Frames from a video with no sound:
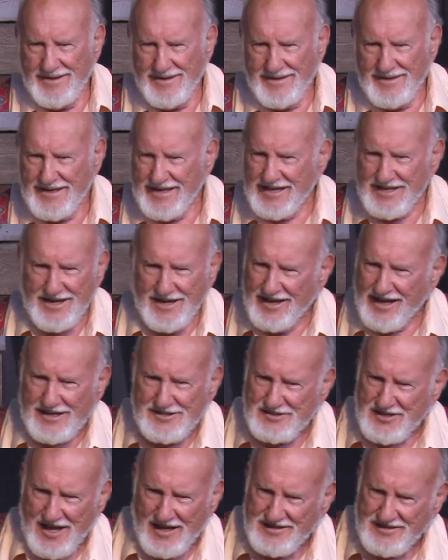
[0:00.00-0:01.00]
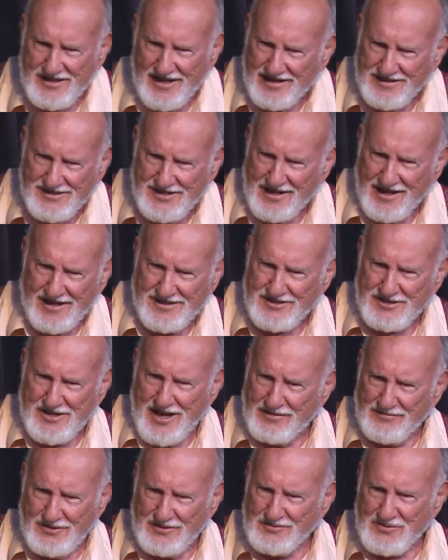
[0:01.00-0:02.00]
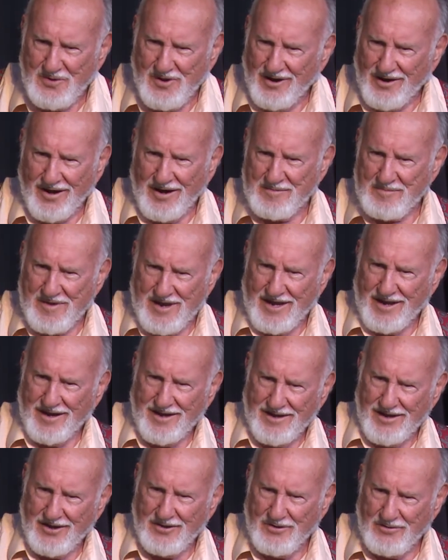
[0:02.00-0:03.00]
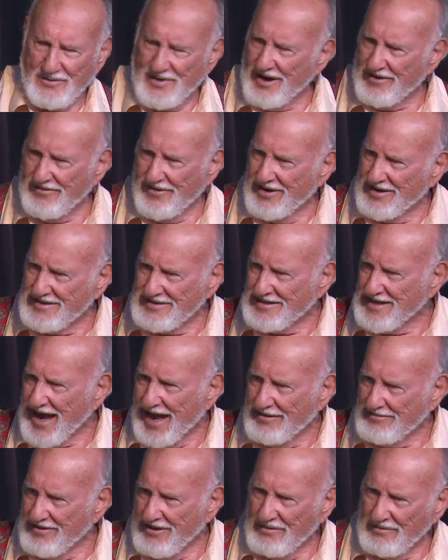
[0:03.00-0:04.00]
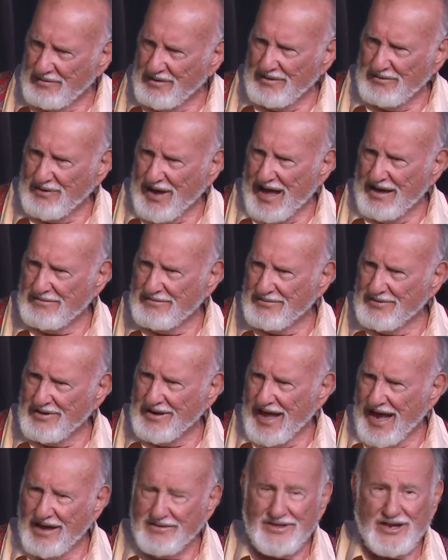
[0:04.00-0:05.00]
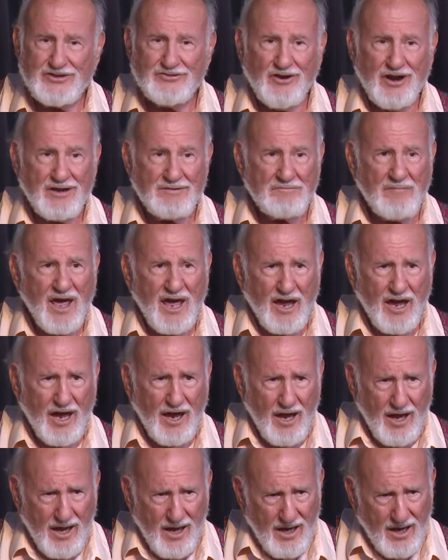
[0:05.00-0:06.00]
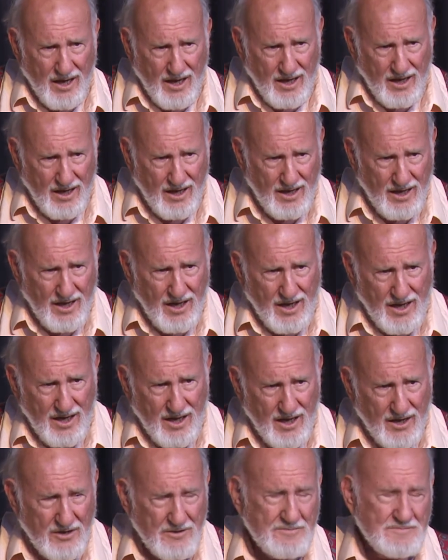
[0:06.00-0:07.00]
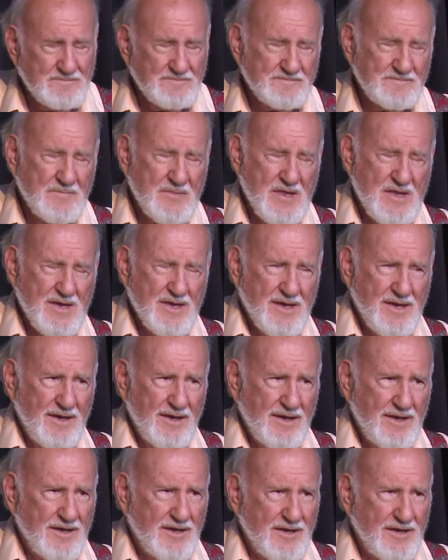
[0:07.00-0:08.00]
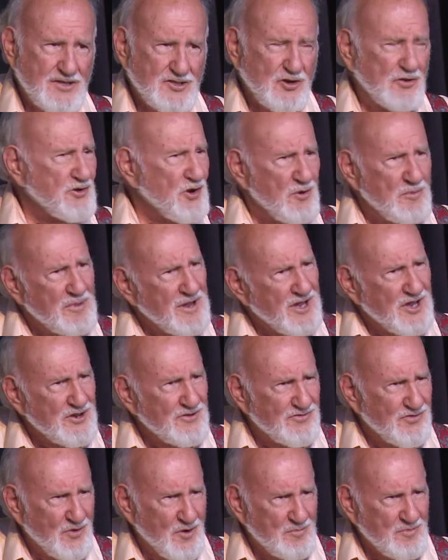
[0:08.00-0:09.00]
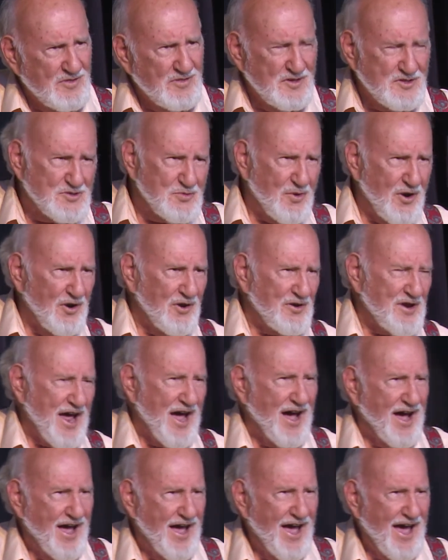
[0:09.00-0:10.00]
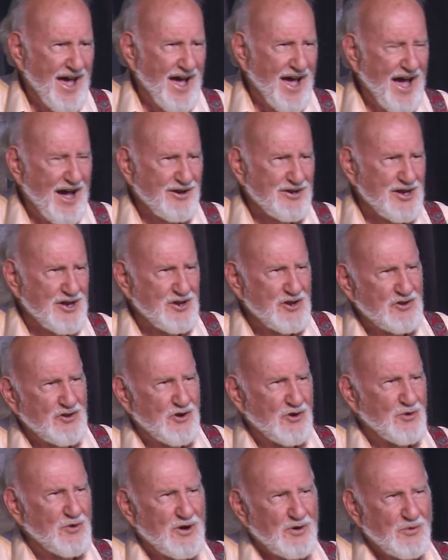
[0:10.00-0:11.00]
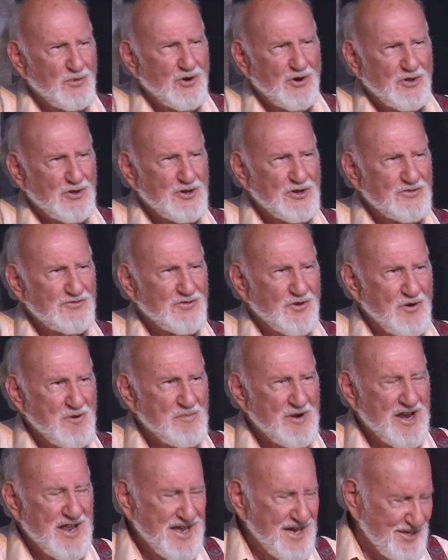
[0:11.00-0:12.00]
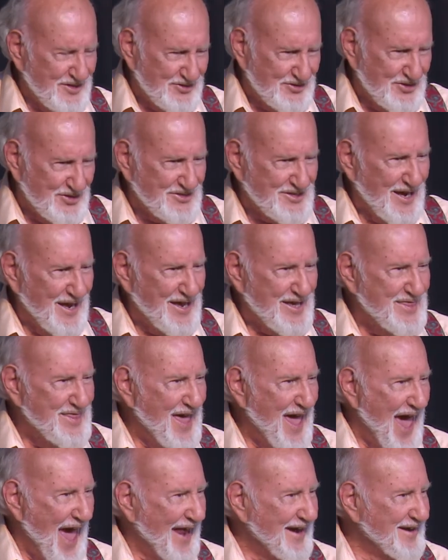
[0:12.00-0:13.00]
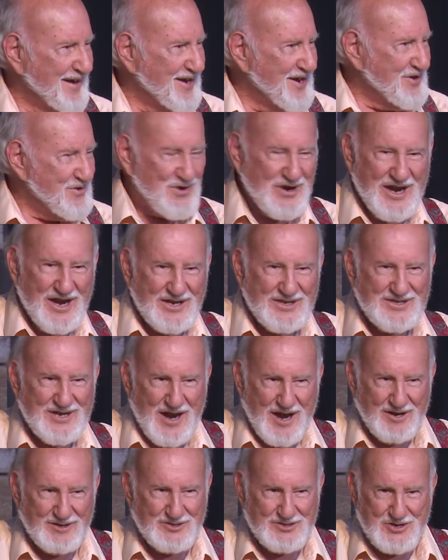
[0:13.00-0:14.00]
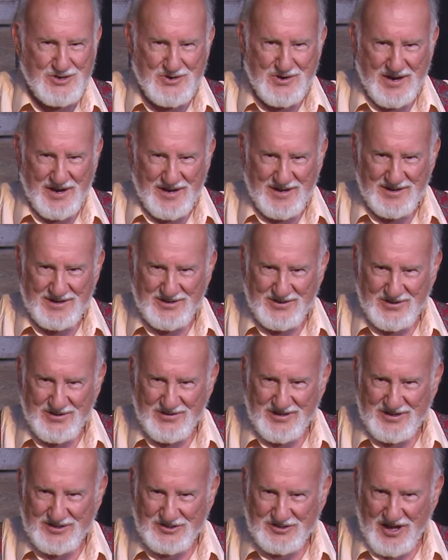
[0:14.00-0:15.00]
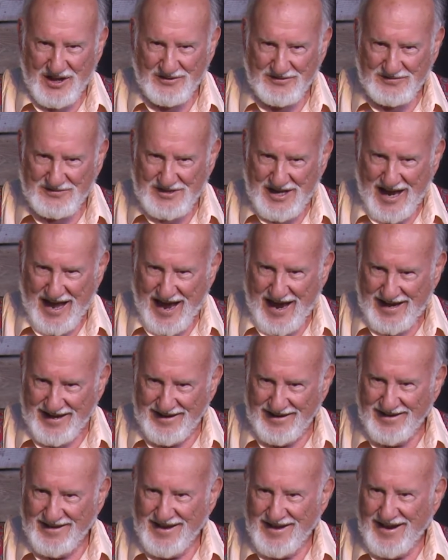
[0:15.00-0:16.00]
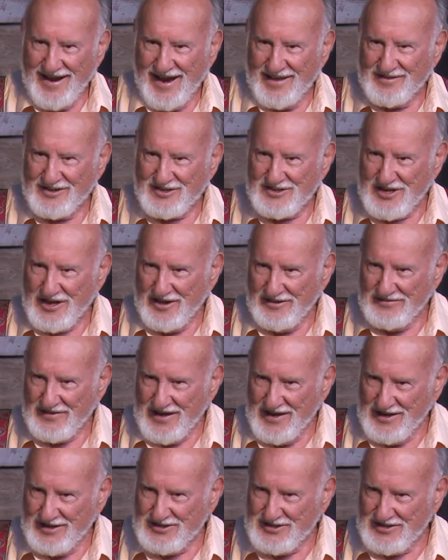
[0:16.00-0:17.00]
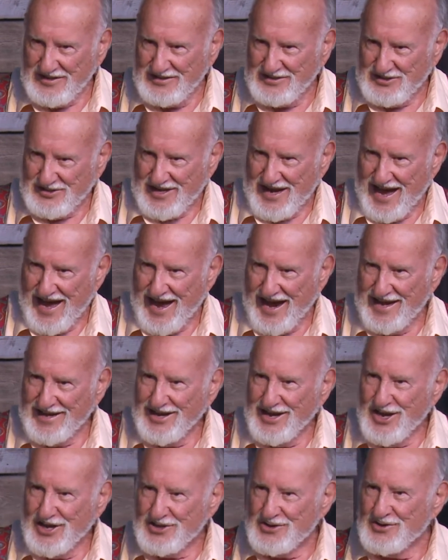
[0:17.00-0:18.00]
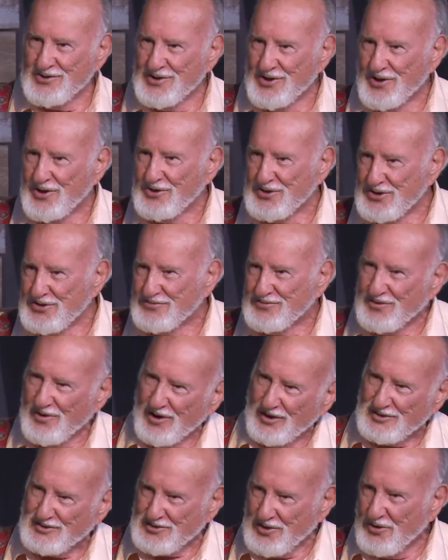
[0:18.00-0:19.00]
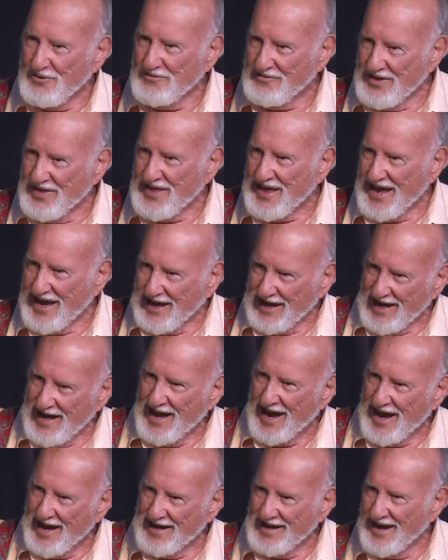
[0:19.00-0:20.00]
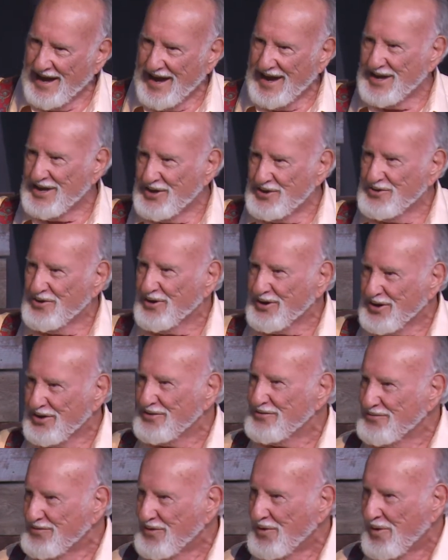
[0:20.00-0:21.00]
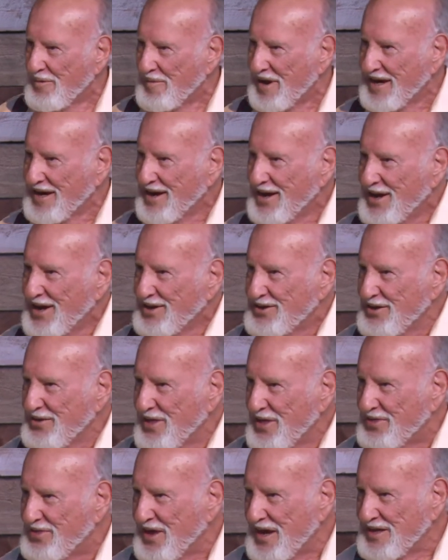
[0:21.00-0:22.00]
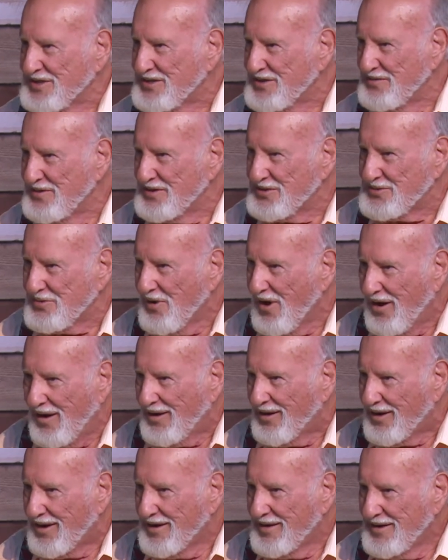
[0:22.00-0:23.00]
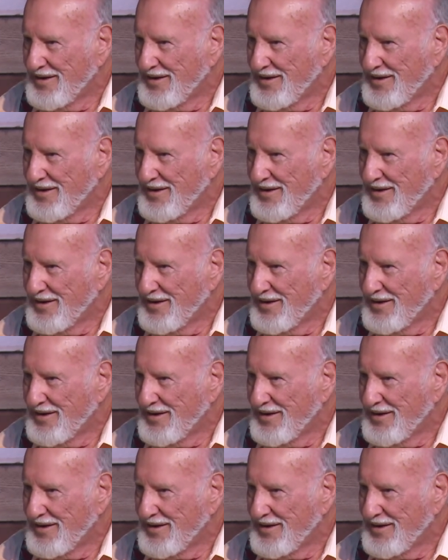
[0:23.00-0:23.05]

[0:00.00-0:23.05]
He does. That's devil's work in me. You know, whenever it's out, oh, well, how they treating me? You know. So don't be conformed to this world. Now, how can you know what world conformity is? Just like that. When it takes you into the self side and the selfish side, you know you've crossed over that line and you are conforming to the things of this world.